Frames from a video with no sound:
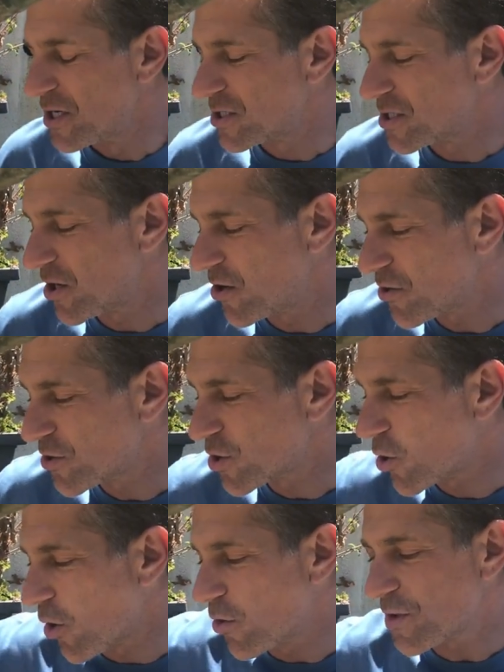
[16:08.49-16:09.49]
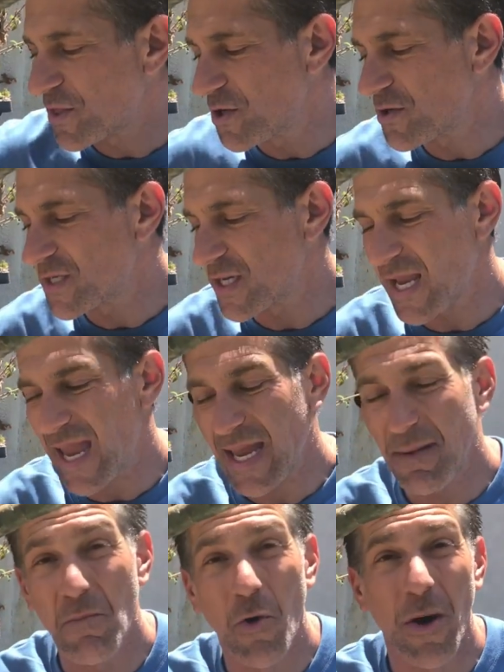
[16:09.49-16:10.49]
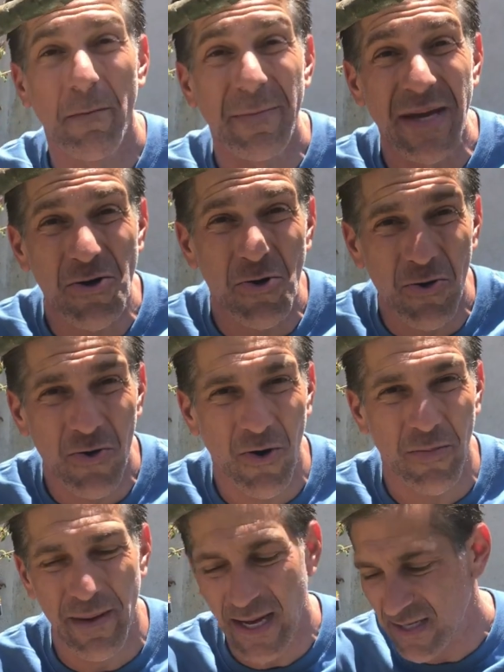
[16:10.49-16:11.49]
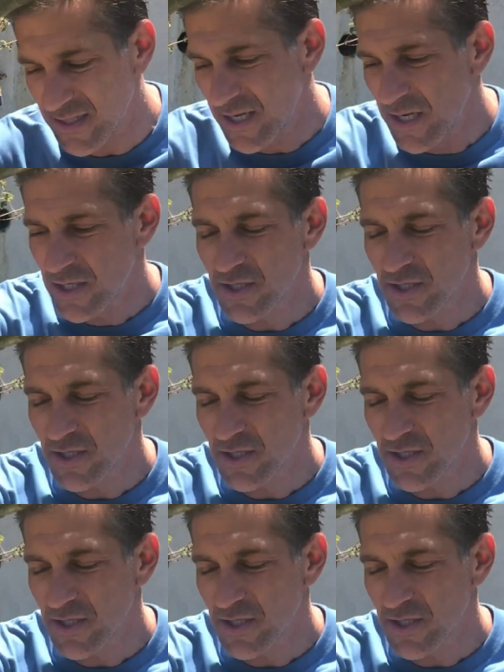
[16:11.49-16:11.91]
So the goal with using a more mineral-based